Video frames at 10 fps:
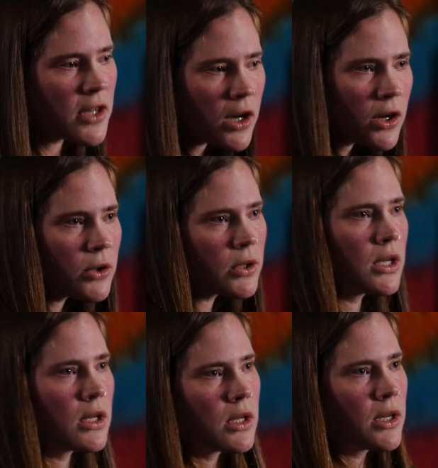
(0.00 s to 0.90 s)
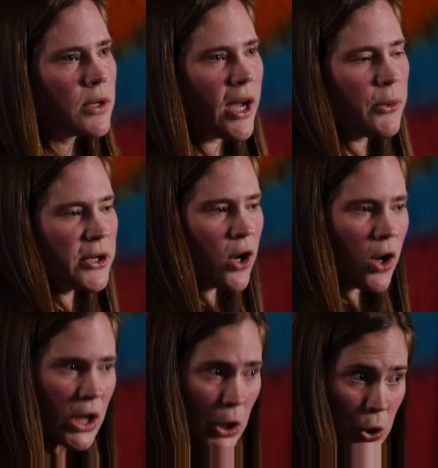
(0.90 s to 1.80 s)
So I wouldn't
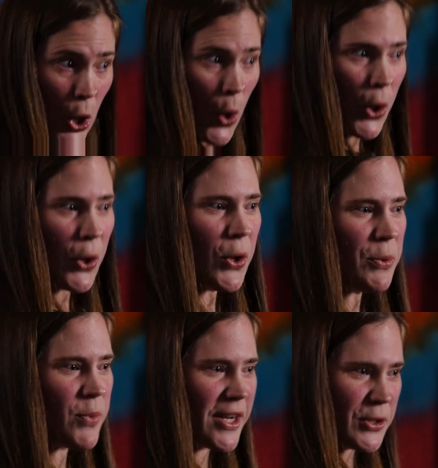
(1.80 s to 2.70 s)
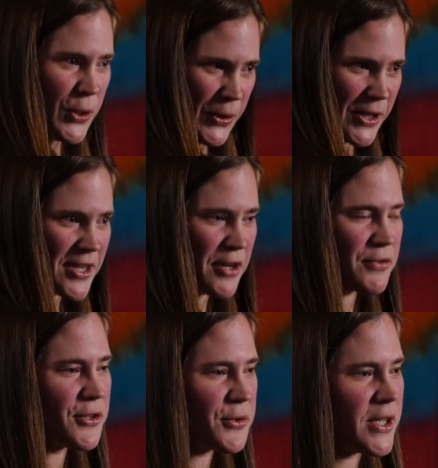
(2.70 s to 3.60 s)
call it local, but local
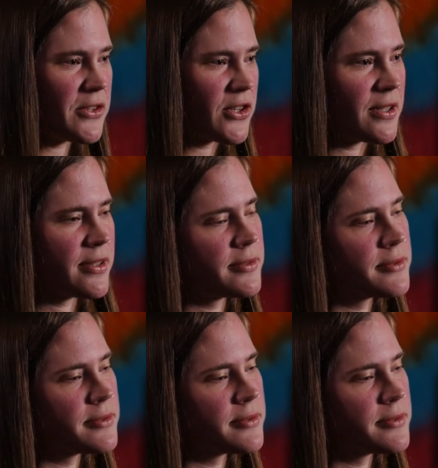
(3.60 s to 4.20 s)
enough to the region.